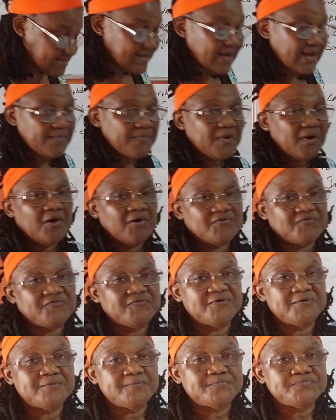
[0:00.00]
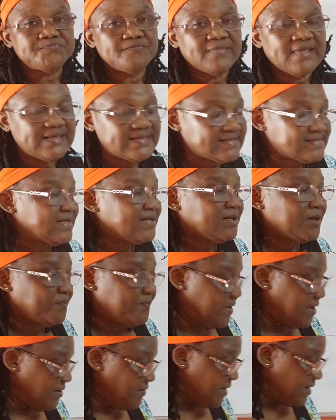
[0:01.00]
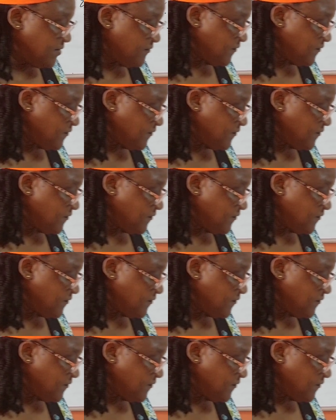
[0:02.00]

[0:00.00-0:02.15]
type of single parent